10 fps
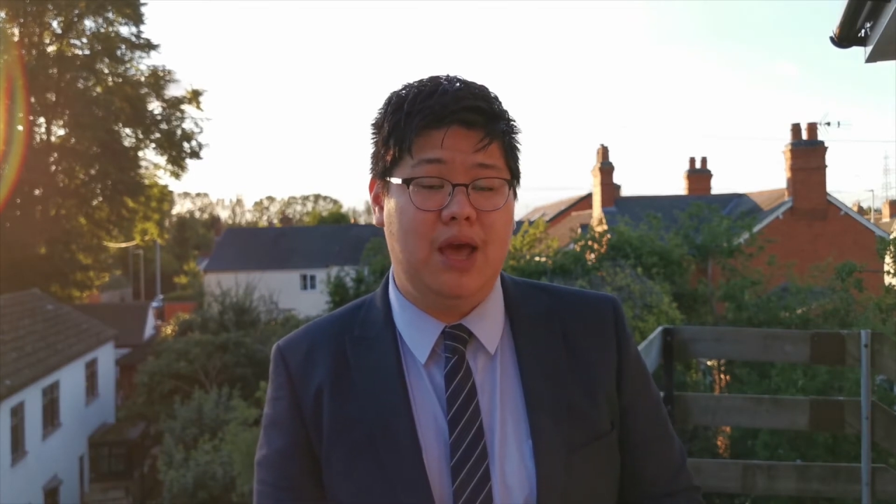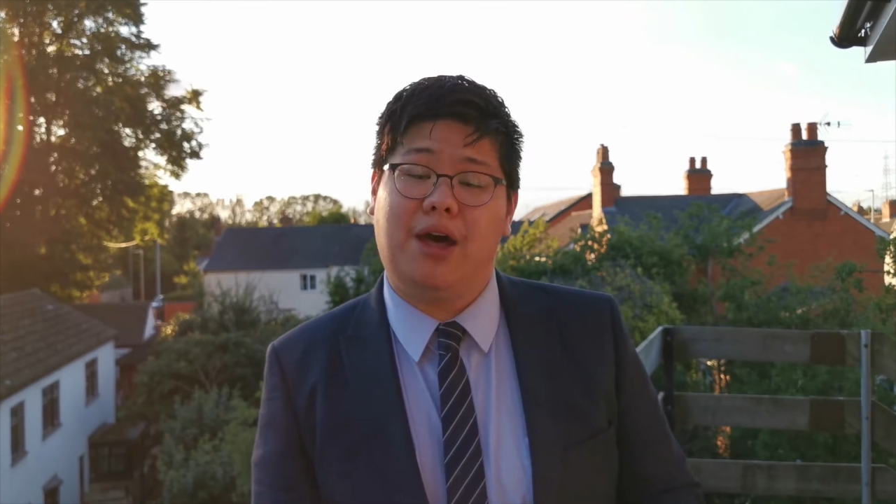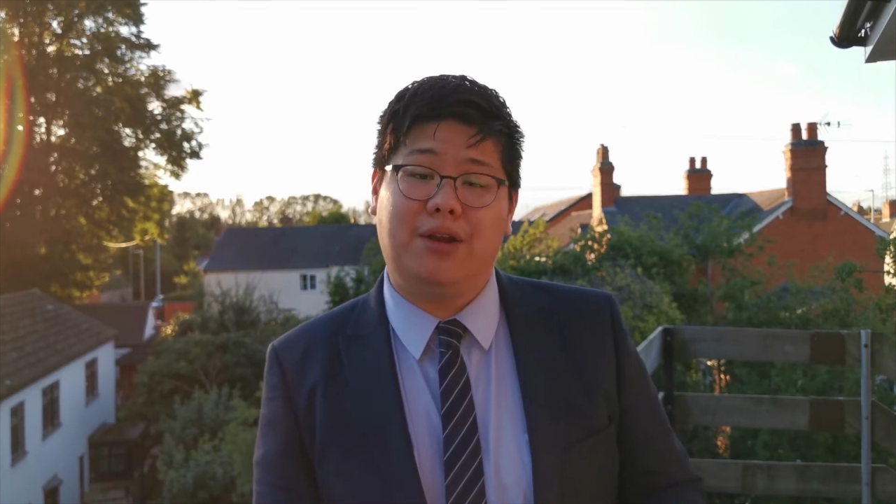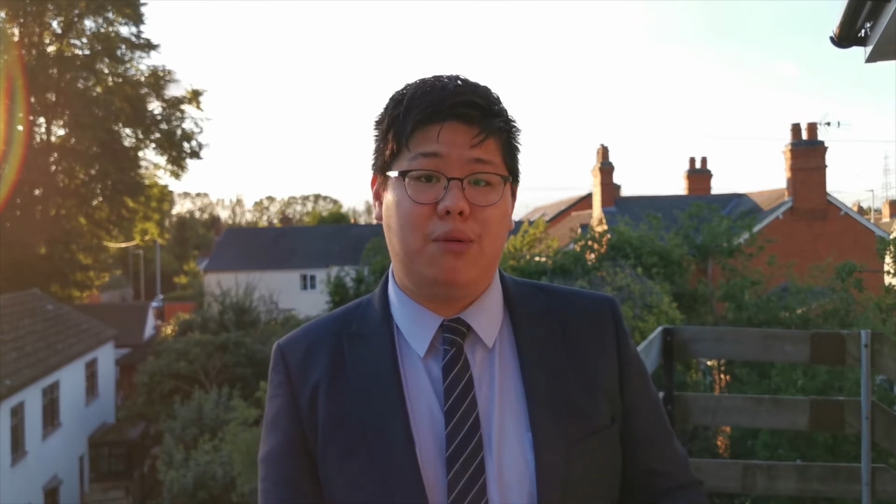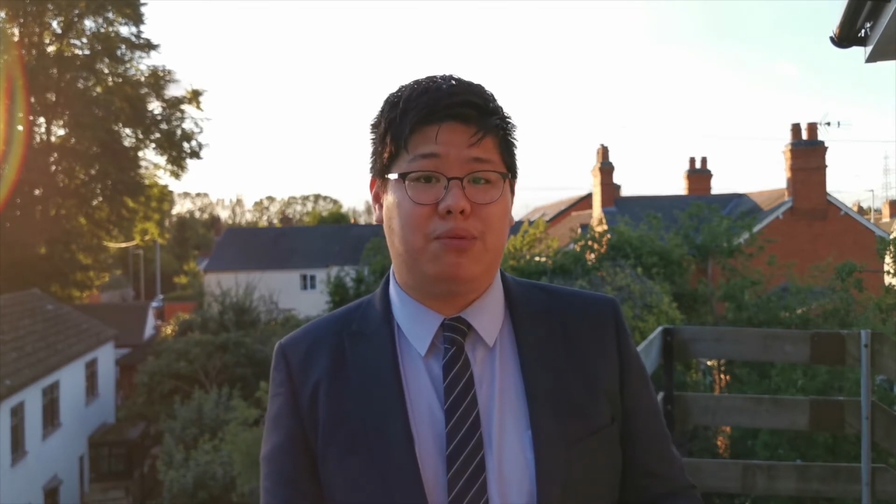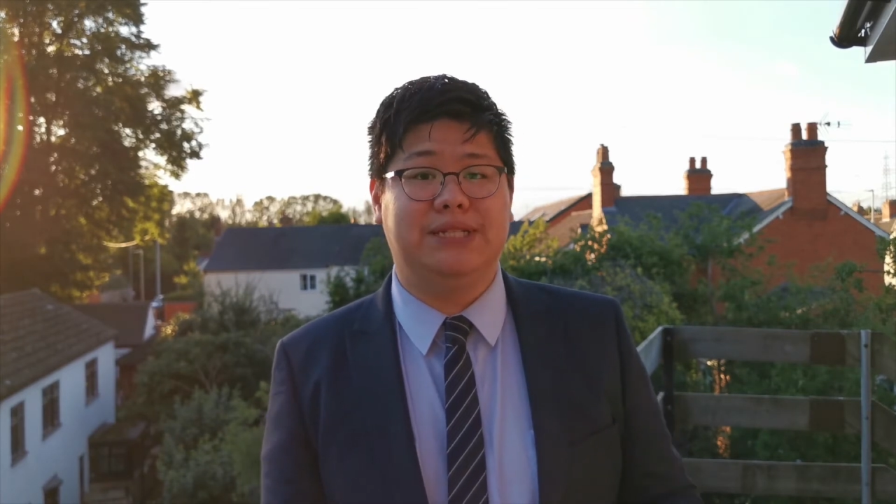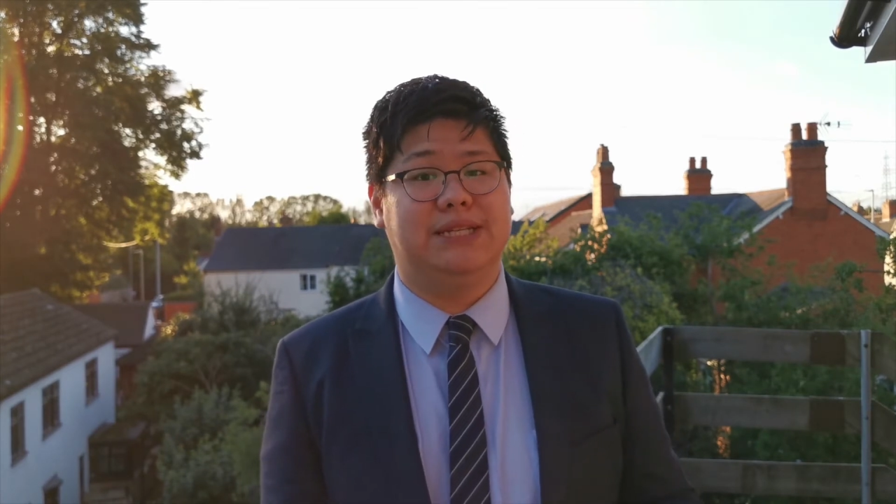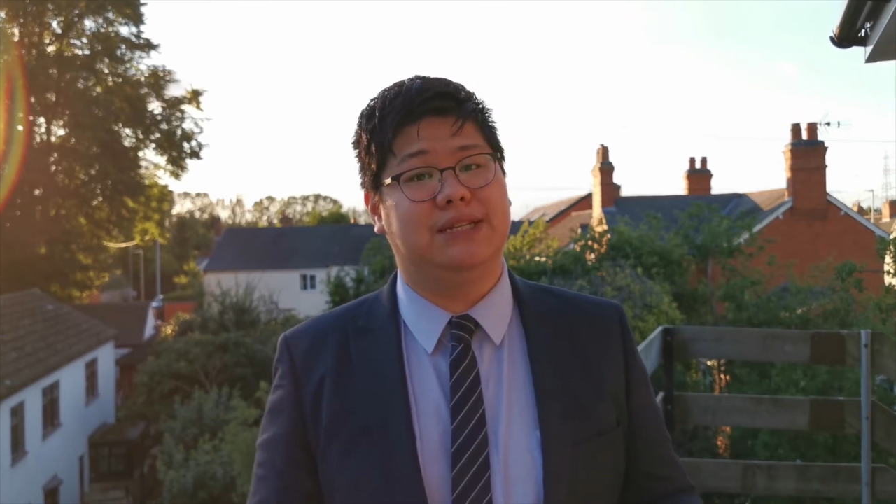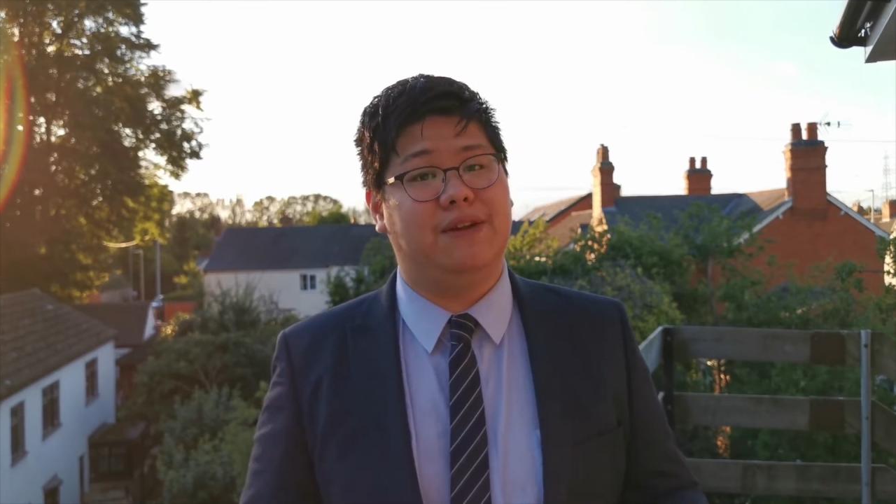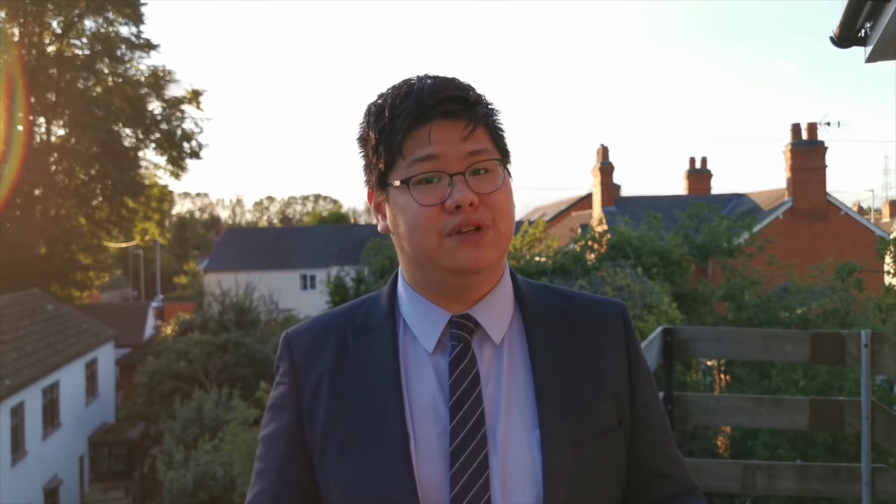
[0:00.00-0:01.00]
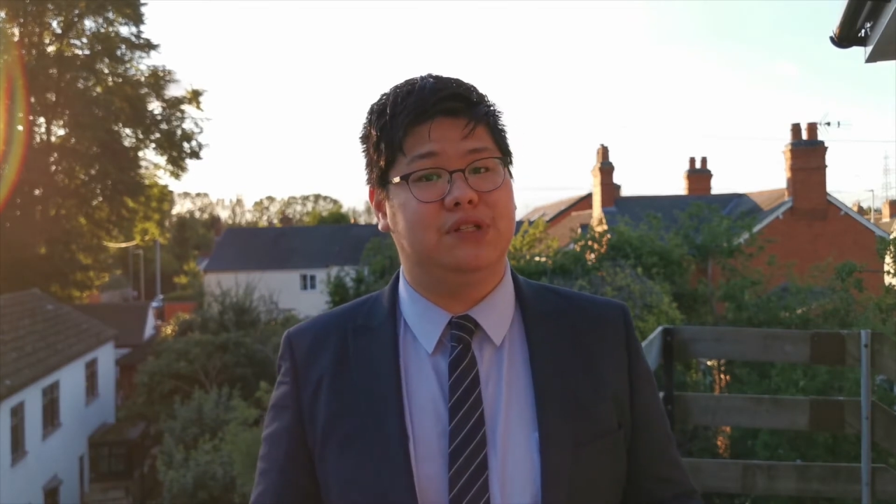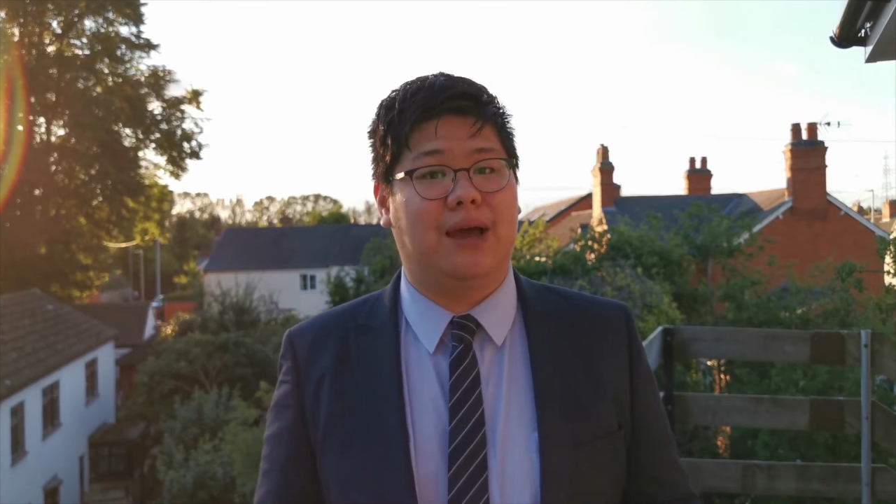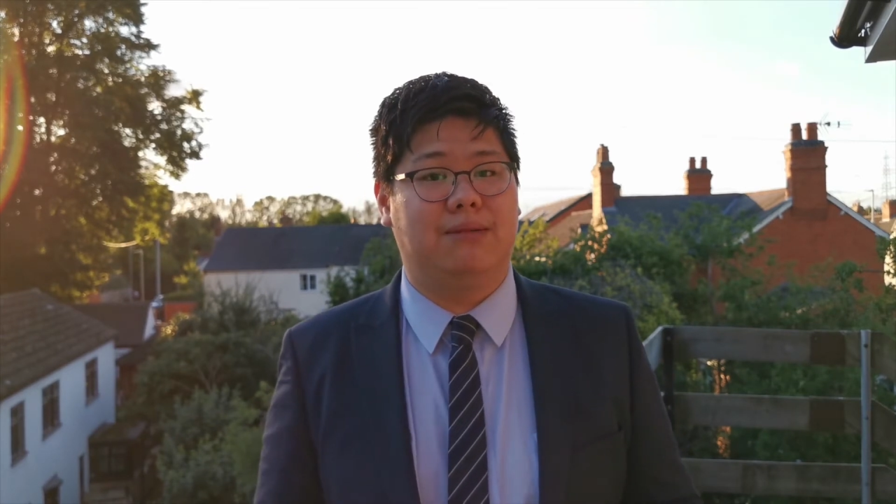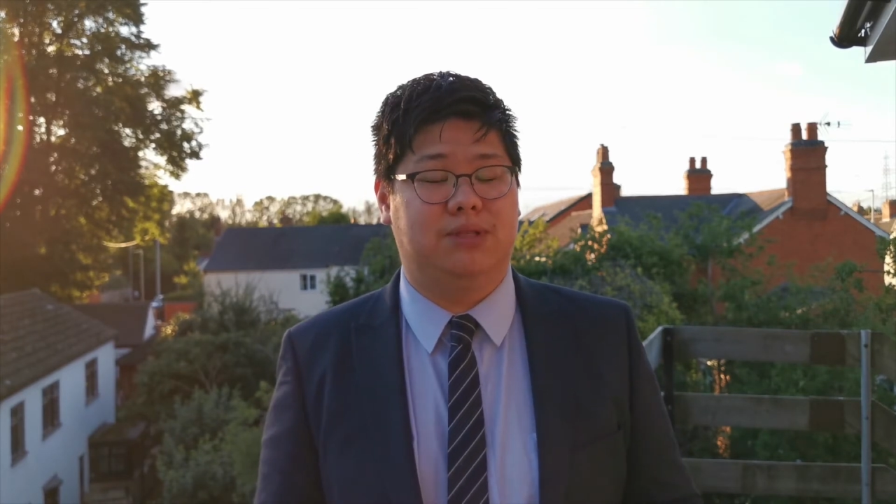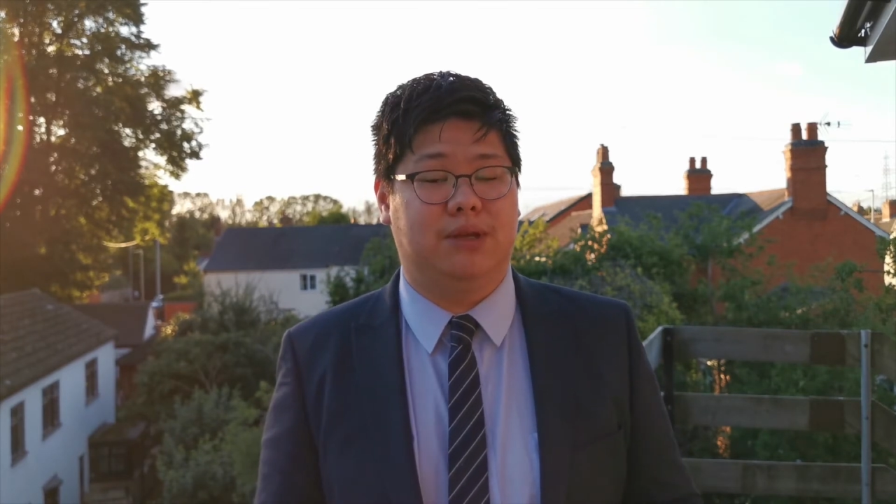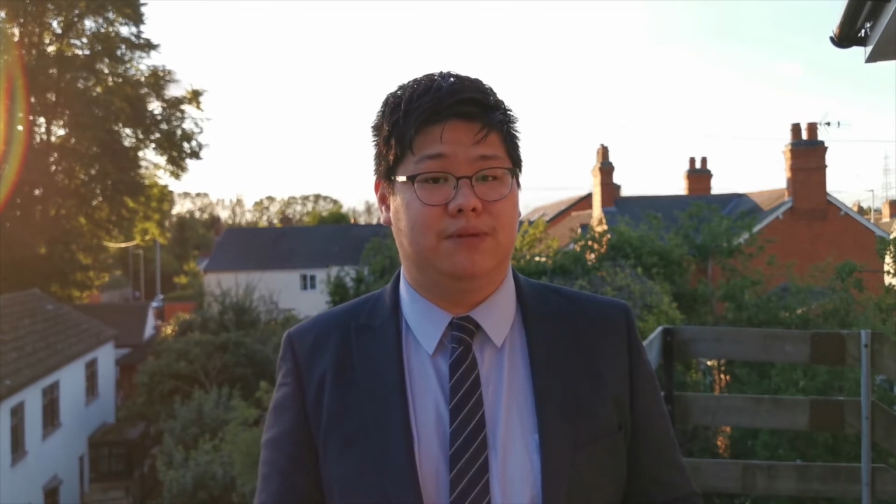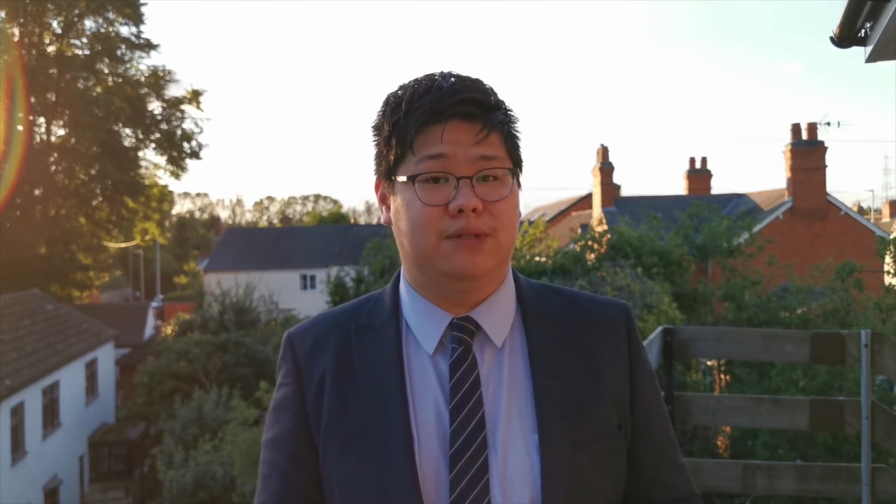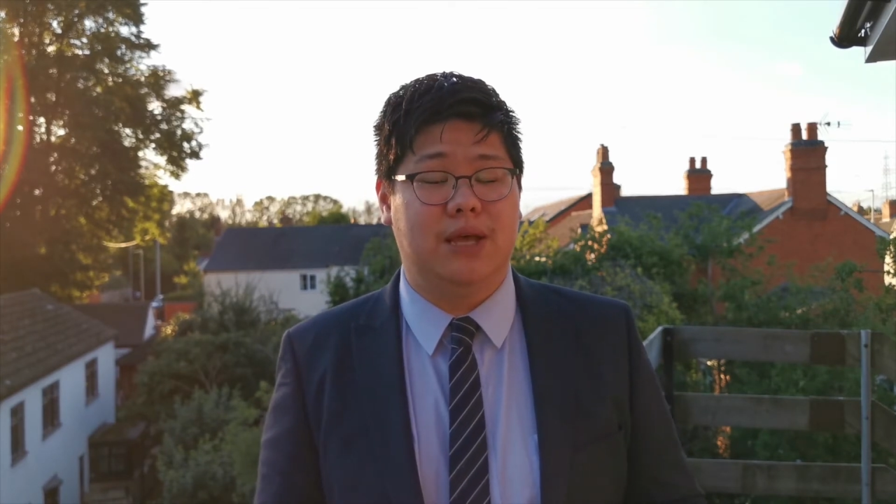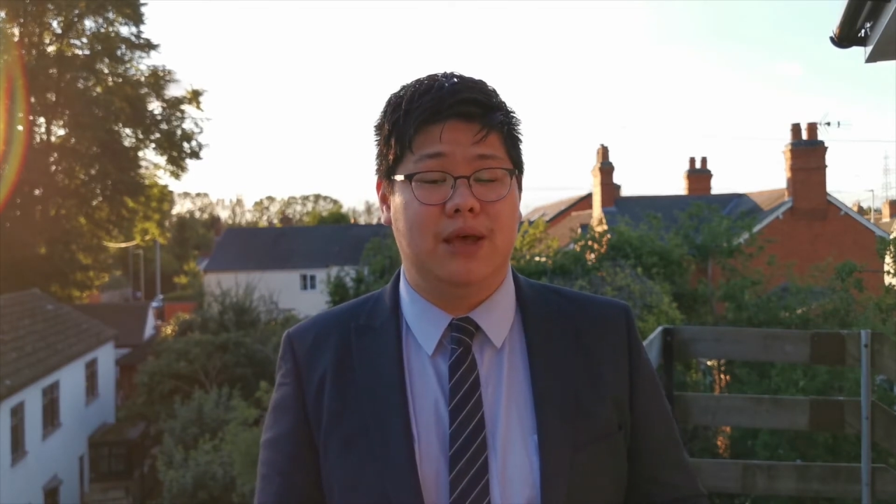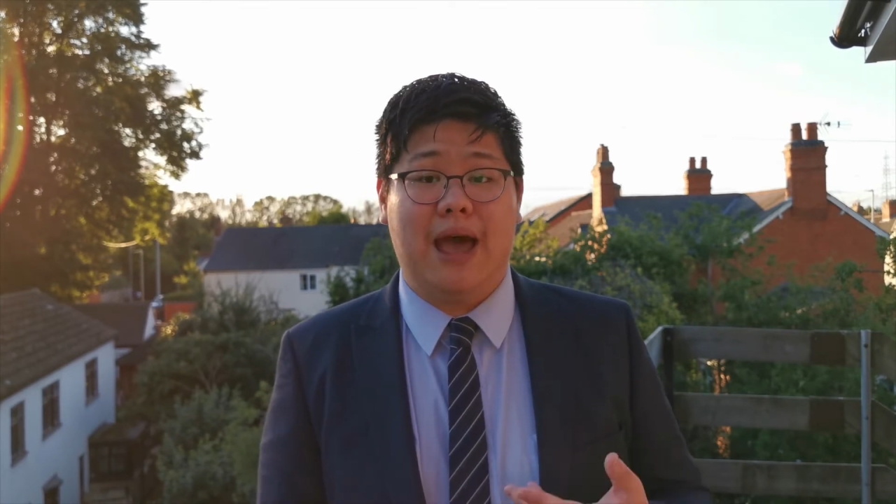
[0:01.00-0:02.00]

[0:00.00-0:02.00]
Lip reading: and operating at different time zones.